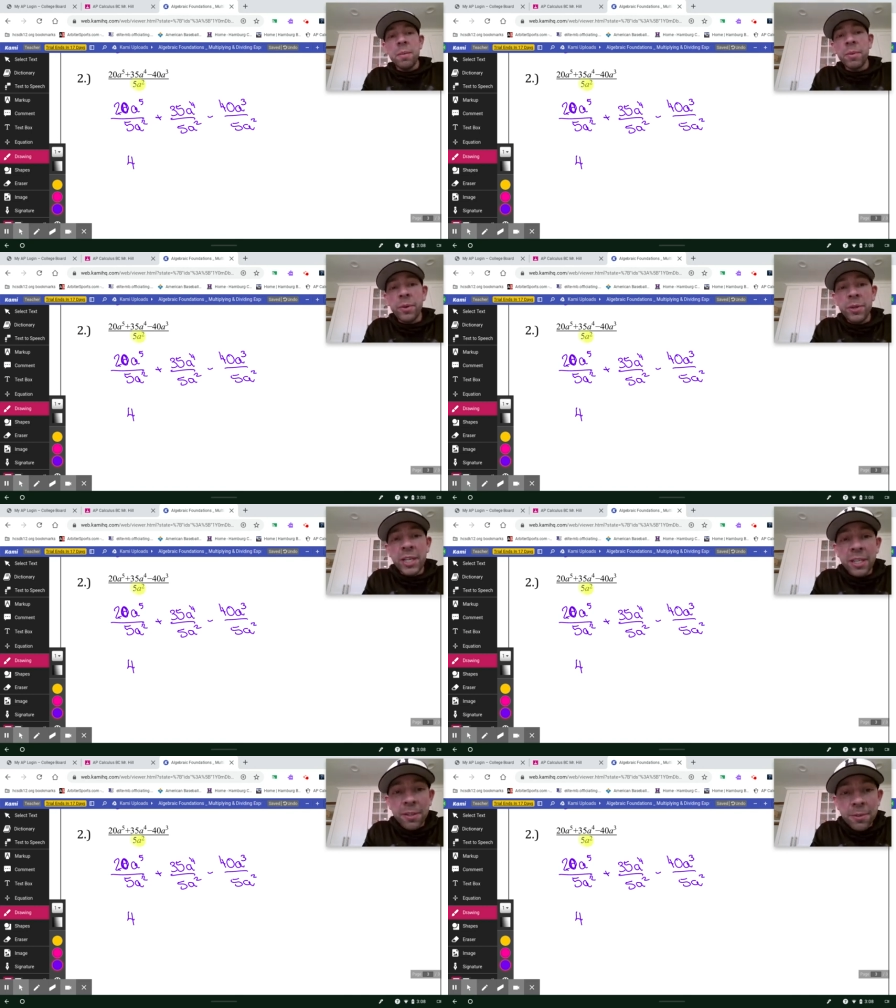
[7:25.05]
But when you
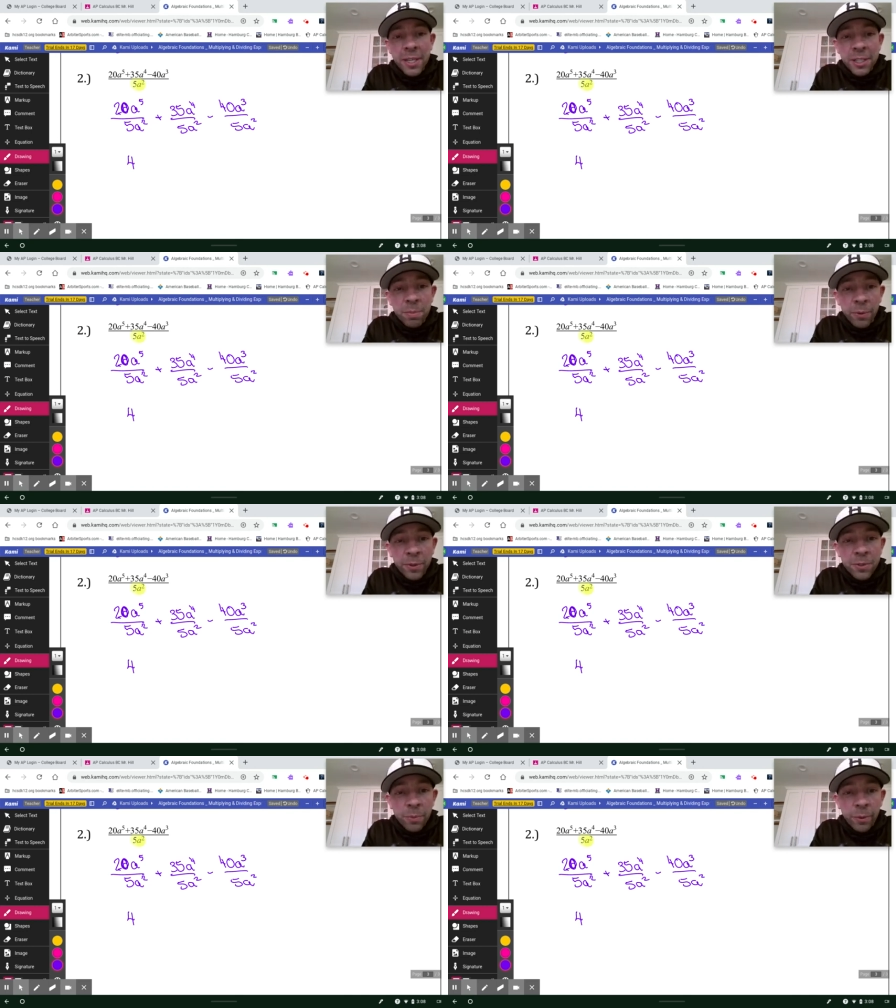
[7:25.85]
get to those
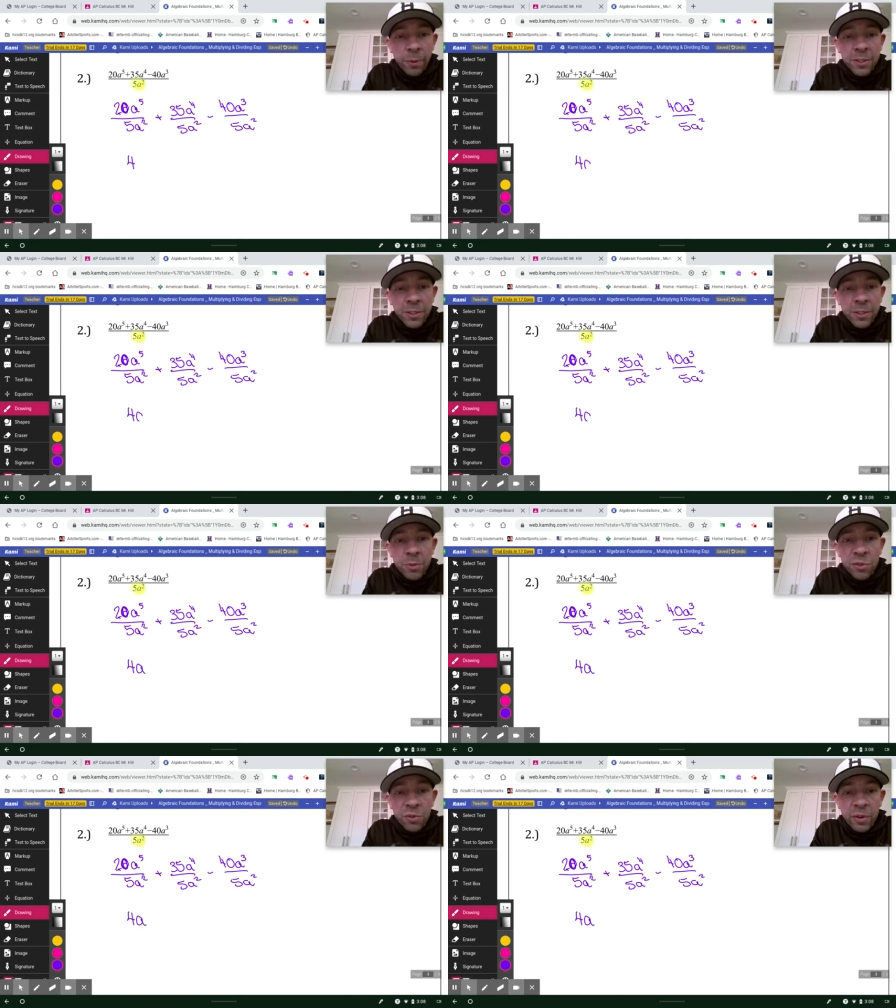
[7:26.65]
exponents, we're going to
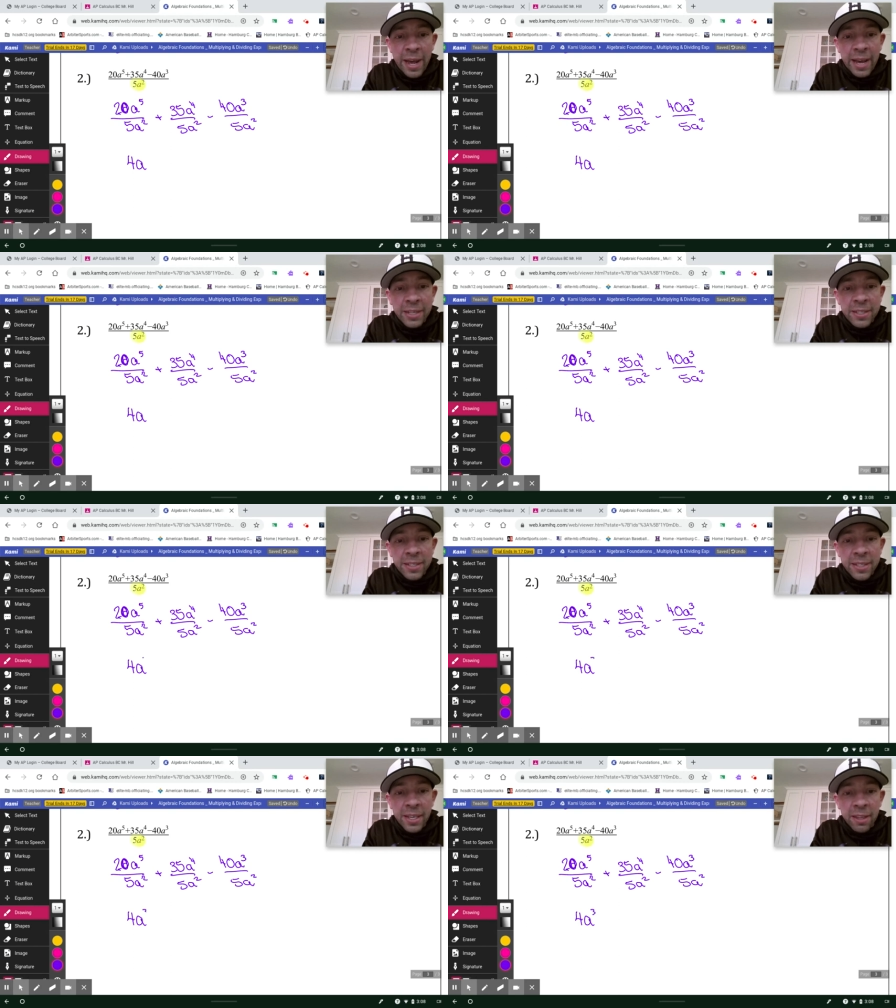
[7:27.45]
subtract
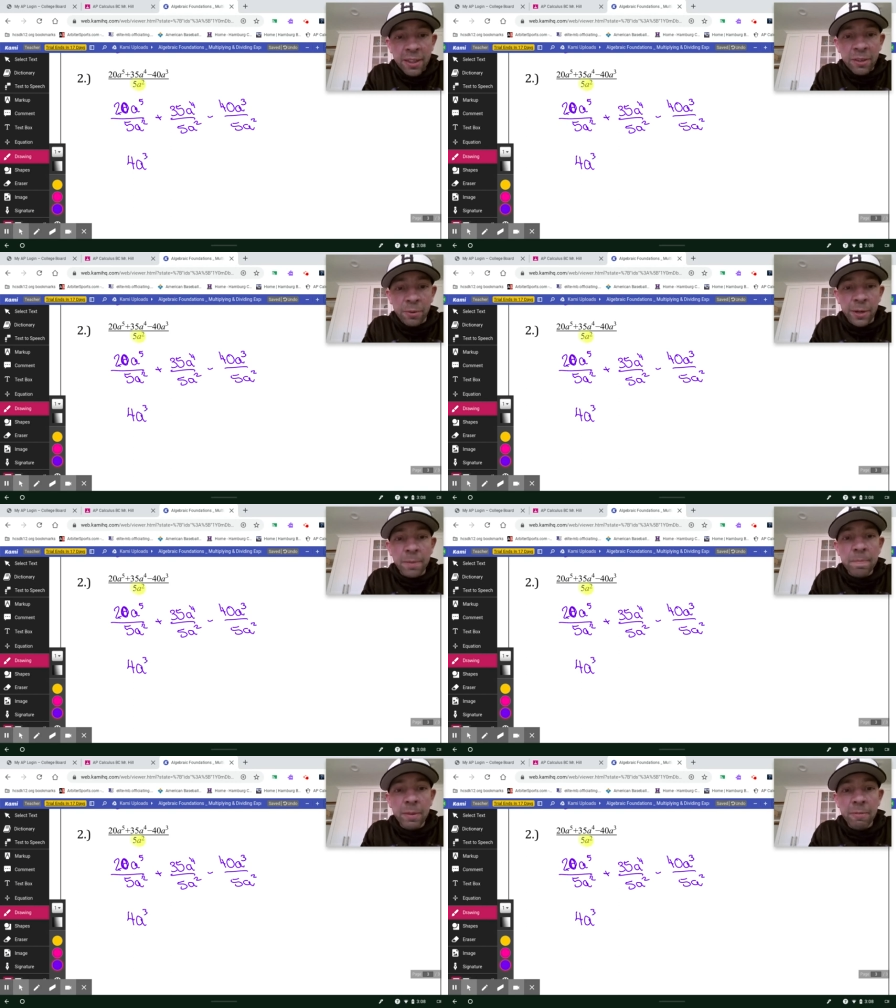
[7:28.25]
to get 3.
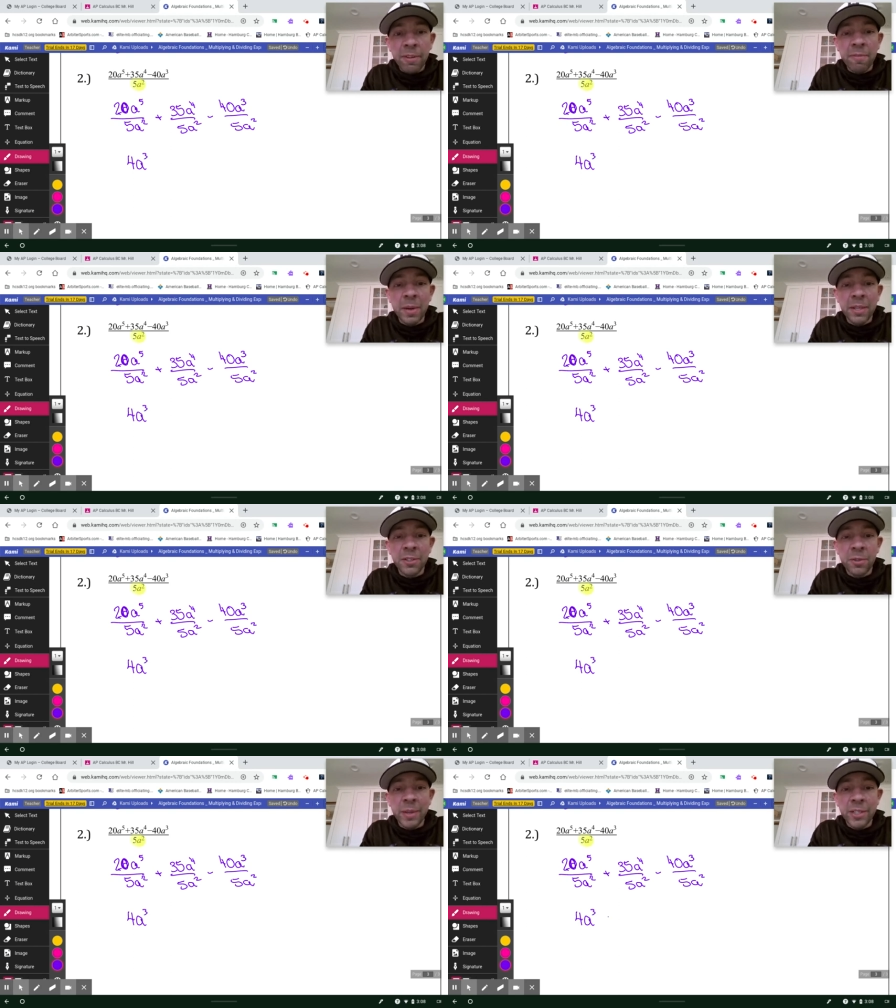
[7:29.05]
5 minus
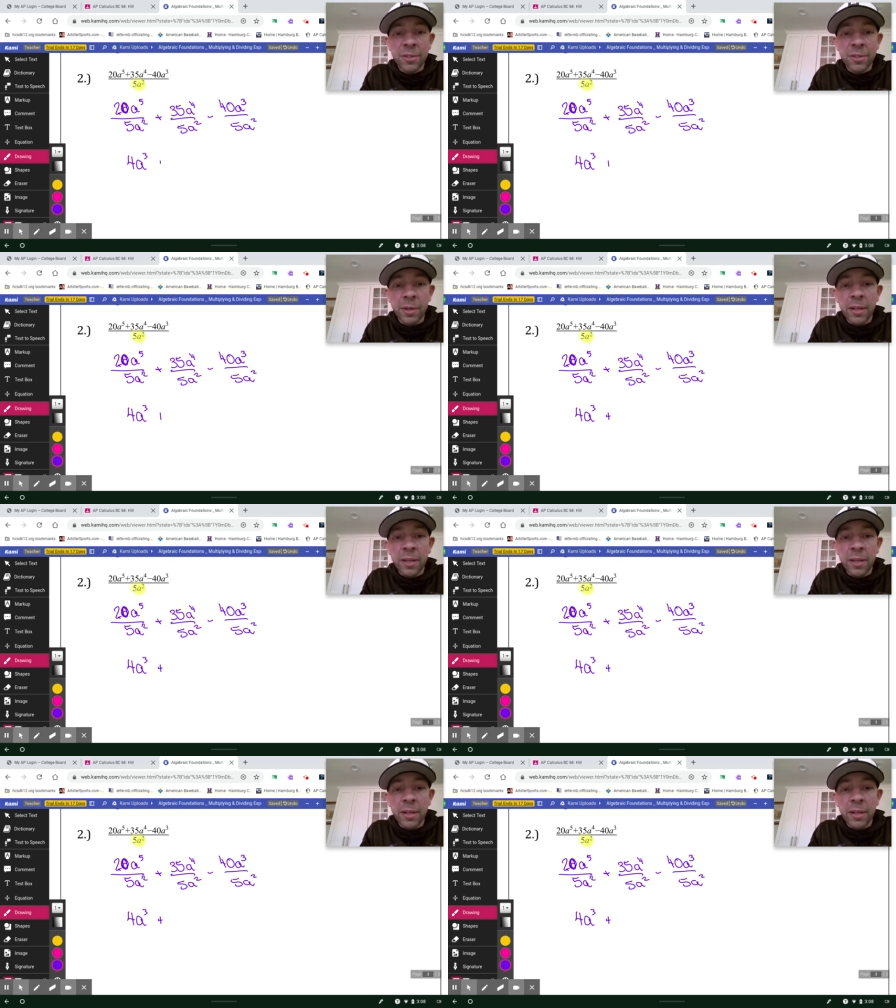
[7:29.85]
2 makes 3.